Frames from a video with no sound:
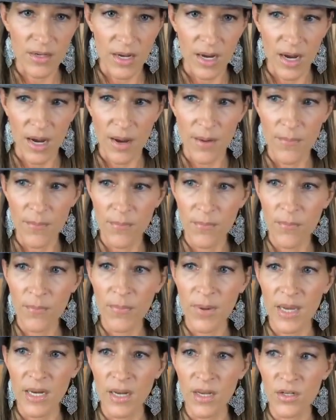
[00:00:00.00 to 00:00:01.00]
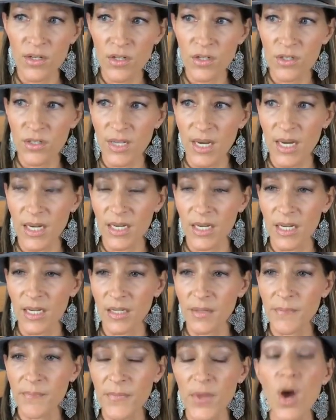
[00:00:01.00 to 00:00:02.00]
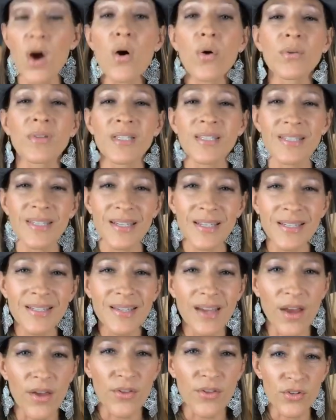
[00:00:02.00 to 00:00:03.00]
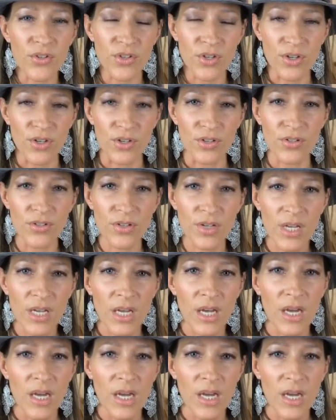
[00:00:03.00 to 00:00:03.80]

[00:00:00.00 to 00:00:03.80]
Um, but understanding, oh, let's get into sugars.